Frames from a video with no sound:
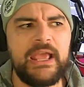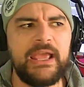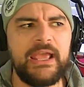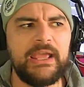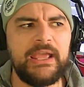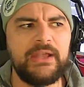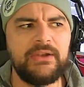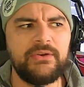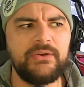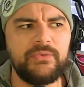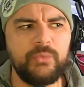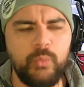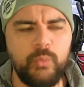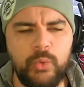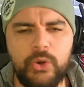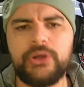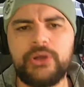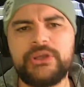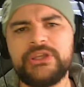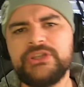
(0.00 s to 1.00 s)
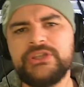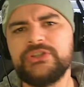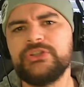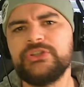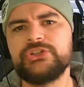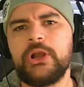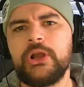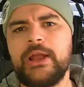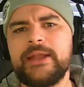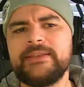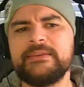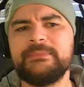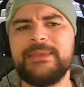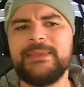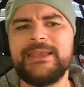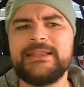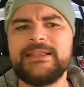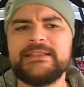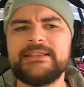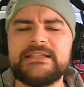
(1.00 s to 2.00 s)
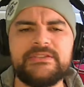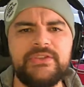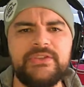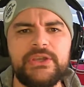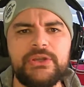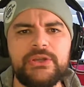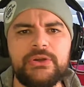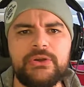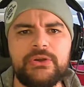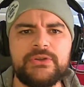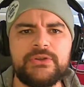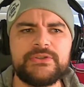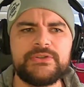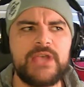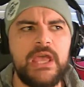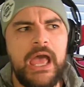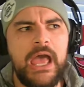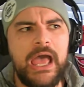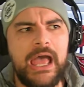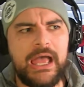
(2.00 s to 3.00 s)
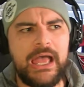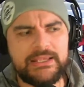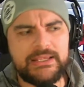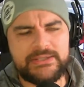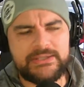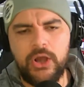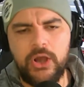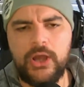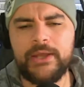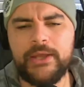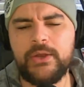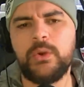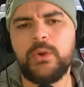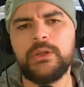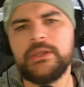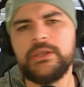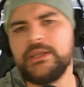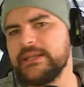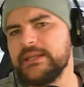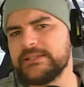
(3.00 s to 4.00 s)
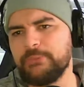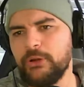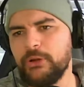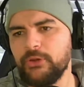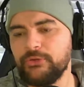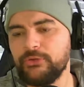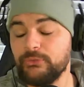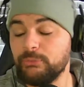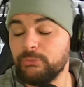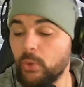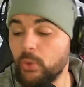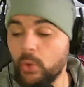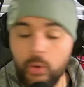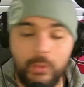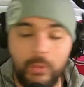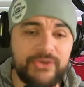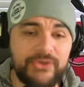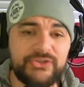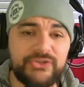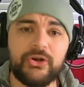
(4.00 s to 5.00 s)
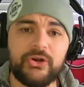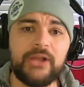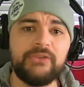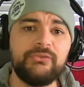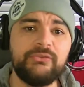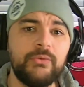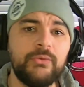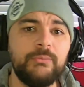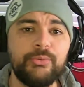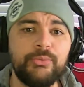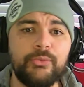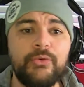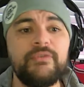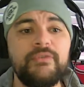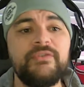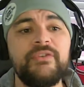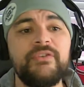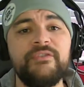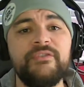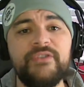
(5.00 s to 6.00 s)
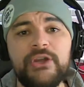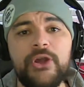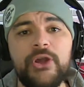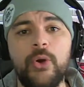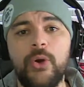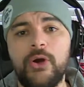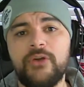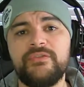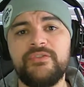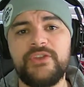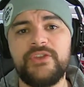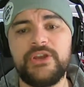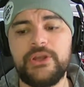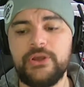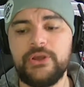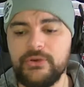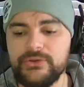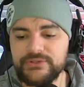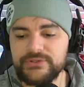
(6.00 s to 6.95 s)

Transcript: and work into trying to make these videos as high quality as possible, always trying to improve video on video.